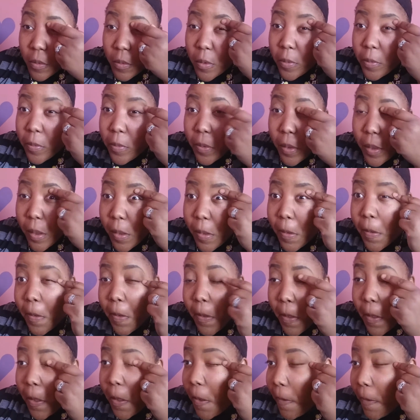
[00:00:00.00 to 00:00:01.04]
But then I'm going to
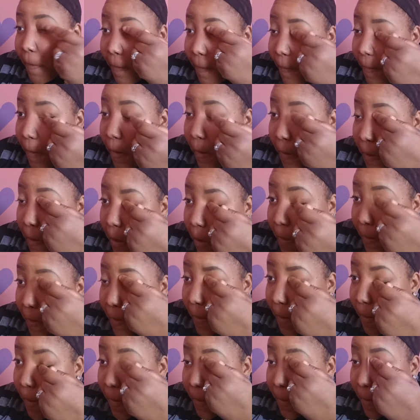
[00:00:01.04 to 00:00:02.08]
use my finger,
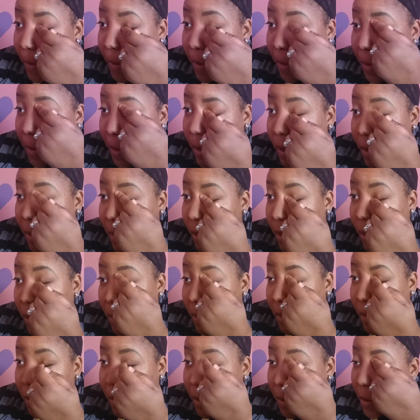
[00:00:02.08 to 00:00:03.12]

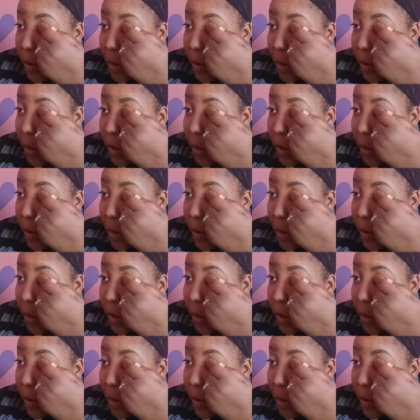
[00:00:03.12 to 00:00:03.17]
because